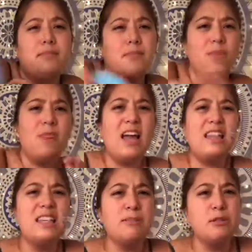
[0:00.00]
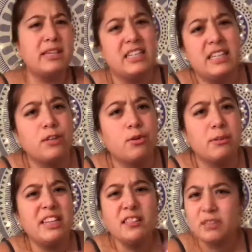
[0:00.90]
It's a little rubber toy.
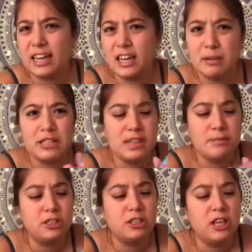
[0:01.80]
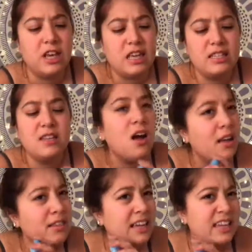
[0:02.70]
You can see it's got little ridges on it. The
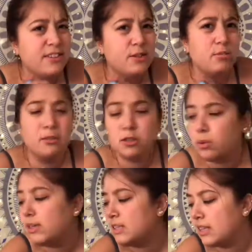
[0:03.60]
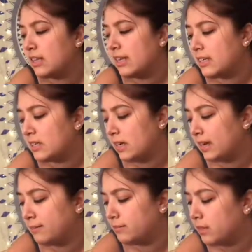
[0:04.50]
pink part's a star, the blue
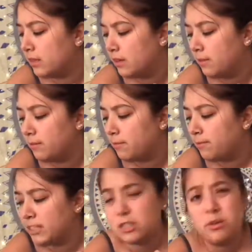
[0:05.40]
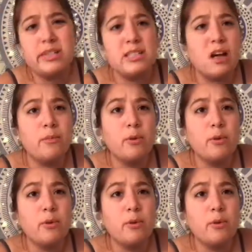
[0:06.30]
part's a circle.